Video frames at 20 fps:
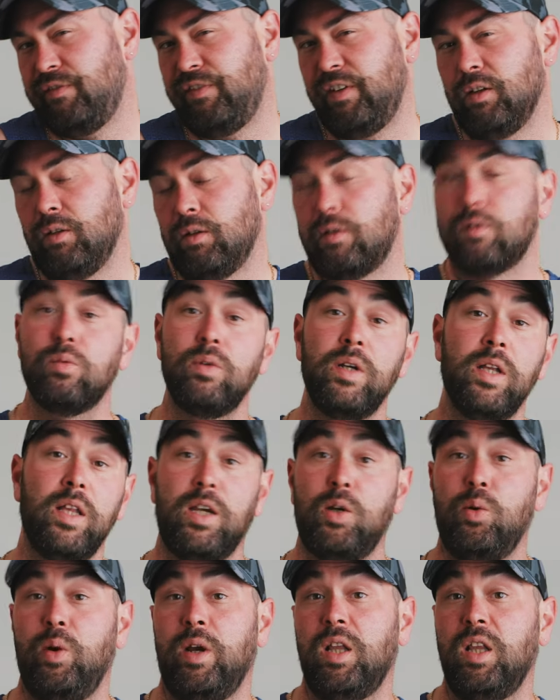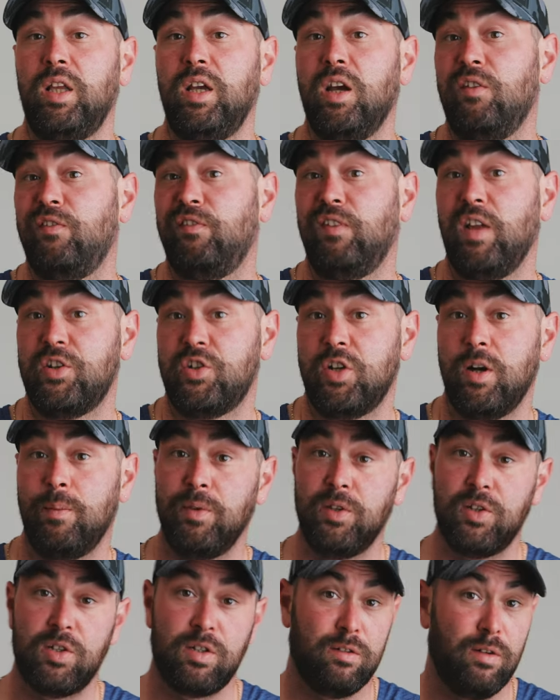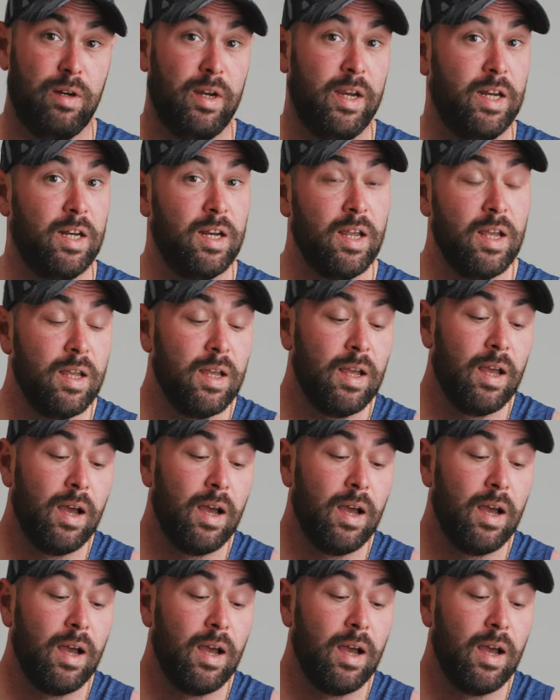If you look really quickly, I'll flash it up on the screen